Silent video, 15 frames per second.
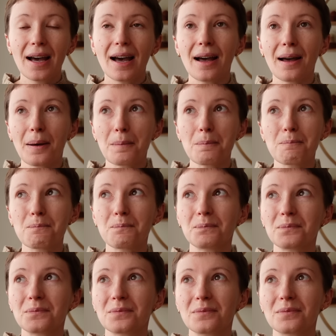
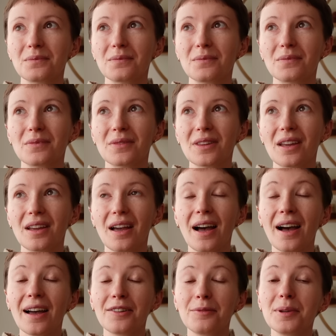
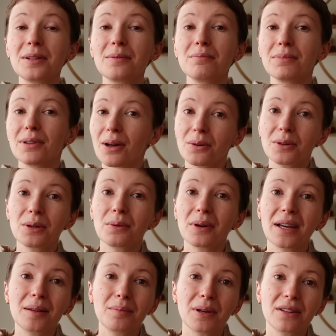I've been blown
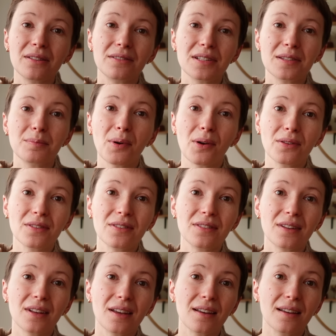away by the
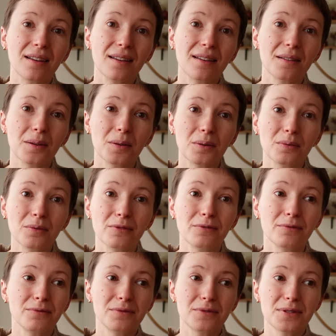response
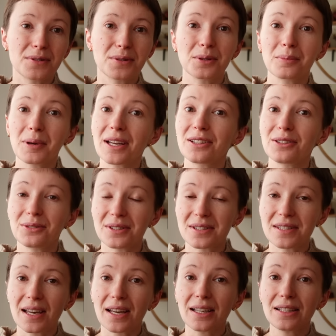to my new
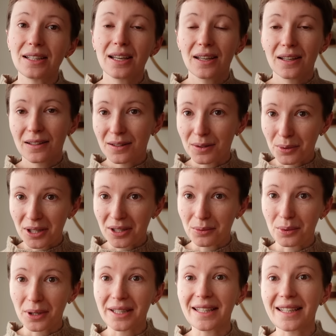design, the one
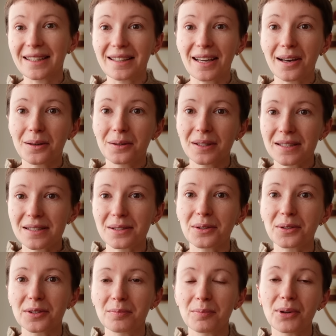I'm wearing now. It's
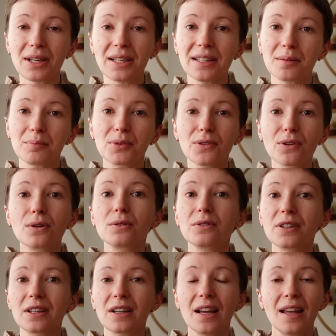called Polina
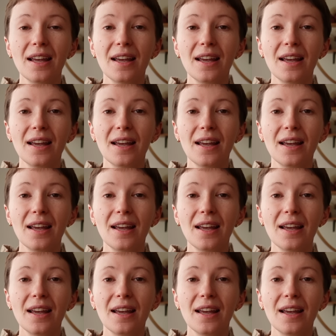Pullover.